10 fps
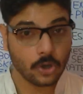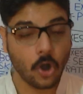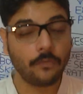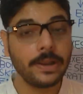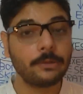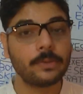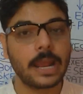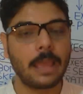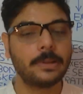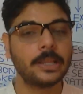Often we
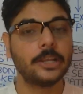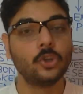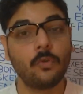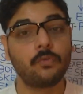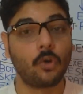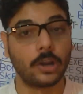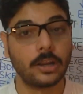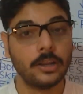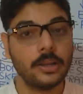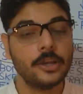are having the neophron.
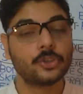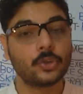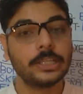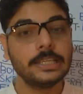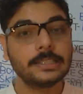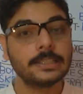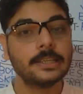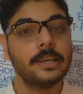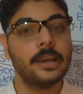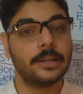So these
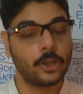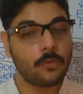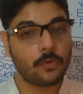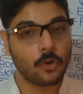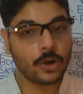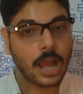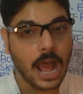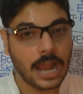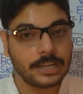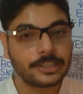neophron
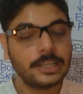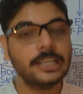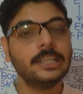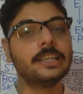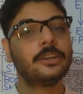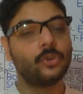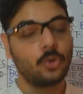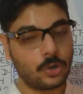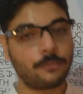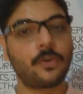are literally
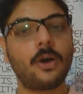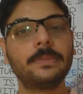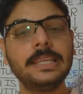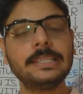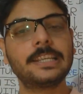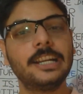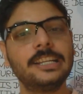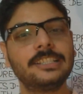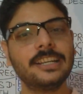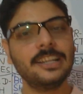known from these
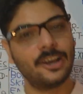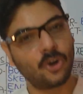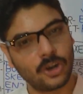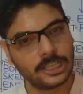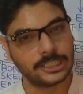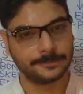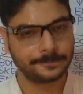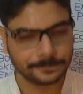condition only.